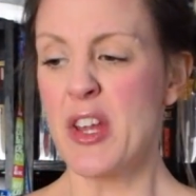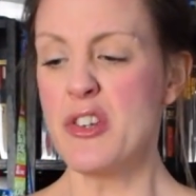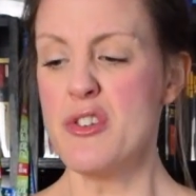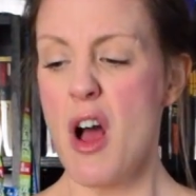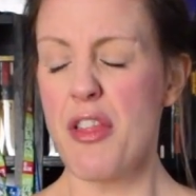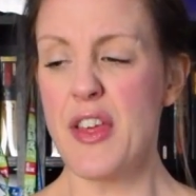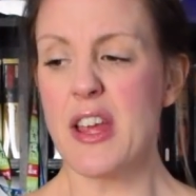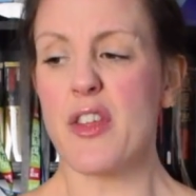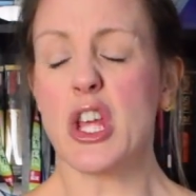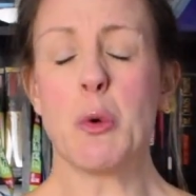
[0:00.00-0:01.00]
nothing
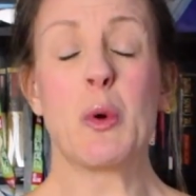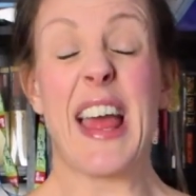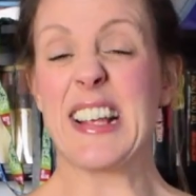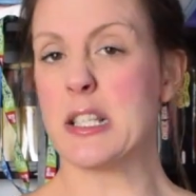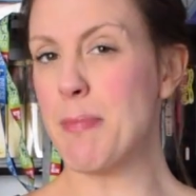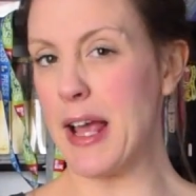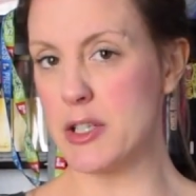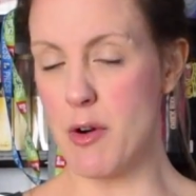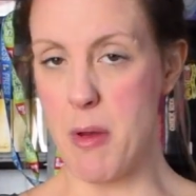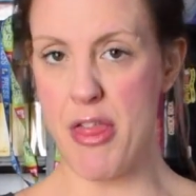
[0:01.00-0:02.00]
that you would expect
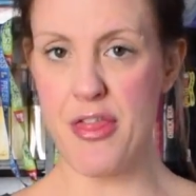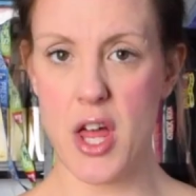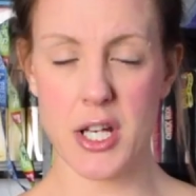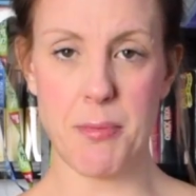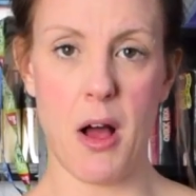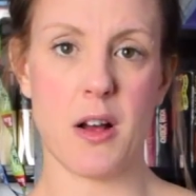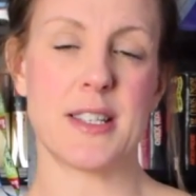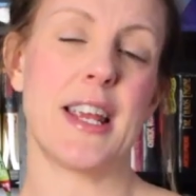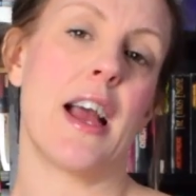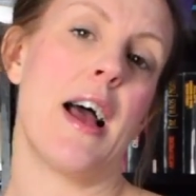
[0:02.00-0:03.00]
from a
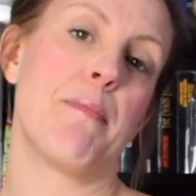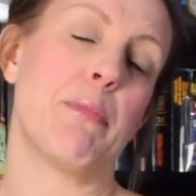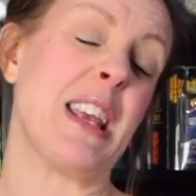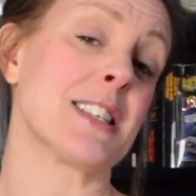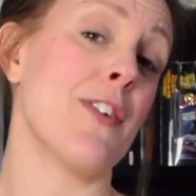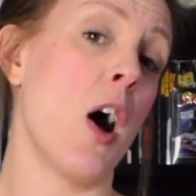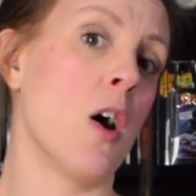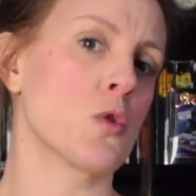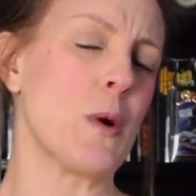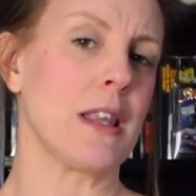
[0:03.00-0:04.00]
third-party piece of
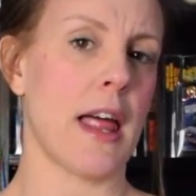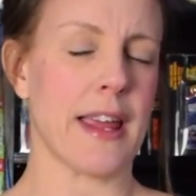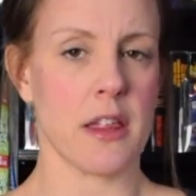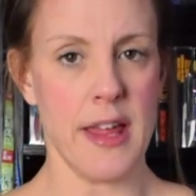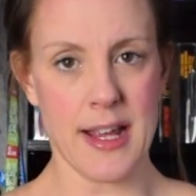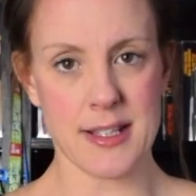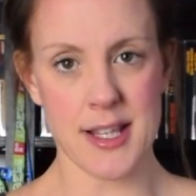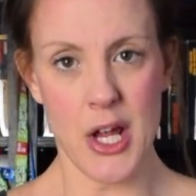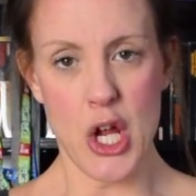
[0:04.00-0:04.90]
hardware like this.